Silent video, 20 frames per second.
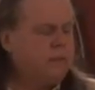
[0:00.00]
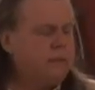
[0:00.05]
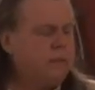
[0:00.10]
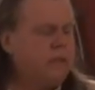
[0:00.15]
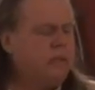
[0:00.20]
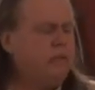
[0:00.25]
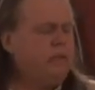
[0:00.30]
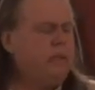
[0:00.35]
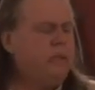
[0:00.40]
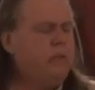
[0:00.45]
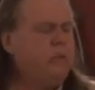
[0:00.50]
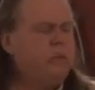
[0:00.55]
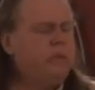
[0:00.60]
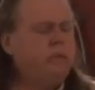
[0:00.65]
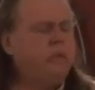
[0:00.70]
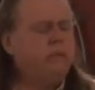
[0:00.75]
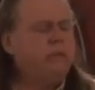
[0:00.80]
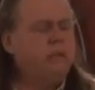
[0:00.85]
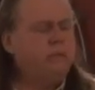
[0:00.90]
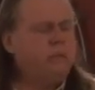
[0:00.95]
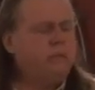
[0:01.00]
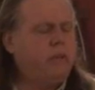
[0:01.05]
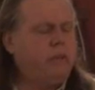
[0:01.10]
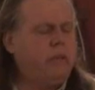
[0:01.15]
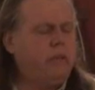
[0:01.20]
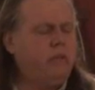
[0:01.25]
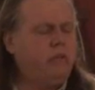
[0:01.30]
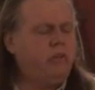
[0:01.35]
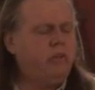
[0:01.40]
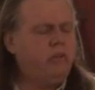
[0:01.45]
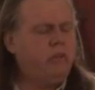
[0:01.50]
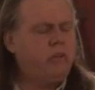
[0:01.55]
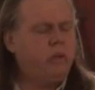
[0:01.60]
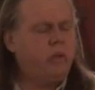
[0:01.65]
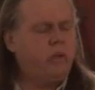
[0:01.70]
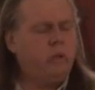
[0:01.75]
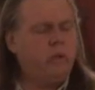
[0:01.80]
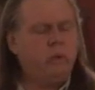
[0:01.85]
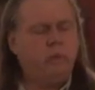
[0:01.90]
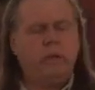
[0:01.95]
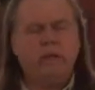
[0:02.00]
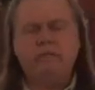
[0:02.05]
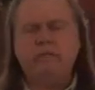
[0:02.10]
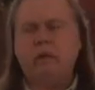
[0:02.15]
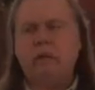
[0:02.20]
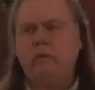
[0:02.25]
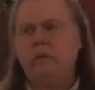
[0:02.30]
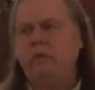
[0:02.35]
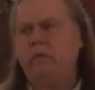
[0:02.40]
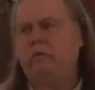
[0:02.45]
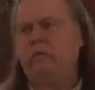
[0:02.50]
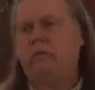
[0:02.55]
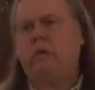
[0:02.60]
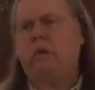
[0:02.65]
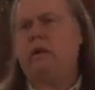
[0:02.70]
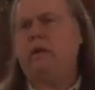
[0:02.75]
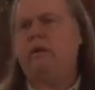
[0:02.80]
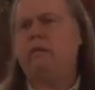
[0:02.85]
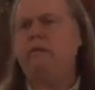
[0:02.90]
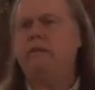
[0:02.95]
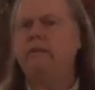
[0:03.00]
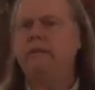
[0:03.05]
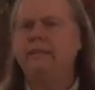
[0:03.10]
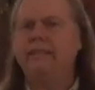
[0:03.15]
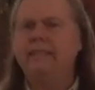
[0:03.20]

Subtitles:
To continue with the theme of the ancient and the new, I've always talked.